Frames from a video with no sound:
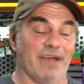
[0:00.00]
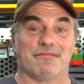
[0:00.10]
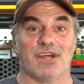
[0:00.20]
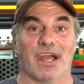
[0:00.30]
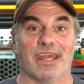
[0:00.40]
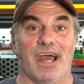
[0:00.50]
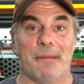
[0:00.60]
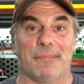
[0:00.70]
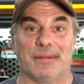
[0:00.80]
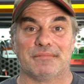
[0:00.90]
I've dug it
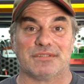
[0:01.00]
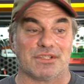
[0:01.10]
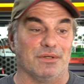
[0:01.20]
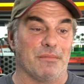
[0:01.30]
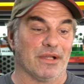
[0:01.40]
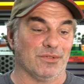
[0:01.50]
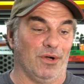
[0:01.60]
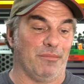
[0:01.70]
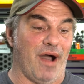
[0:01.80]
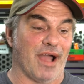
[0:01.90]
up and still in my
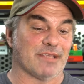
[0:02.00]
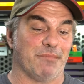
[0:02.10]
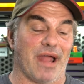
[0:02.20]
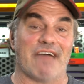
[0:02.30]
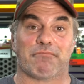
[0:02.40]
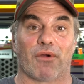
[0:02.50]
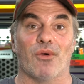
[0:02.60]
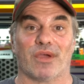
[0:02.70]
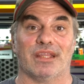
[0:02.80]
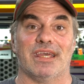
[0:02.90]
toolbox, but I've
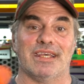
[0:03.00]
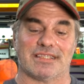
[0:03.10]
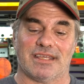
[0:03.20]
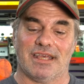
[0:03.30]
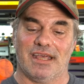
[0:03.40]
broken these.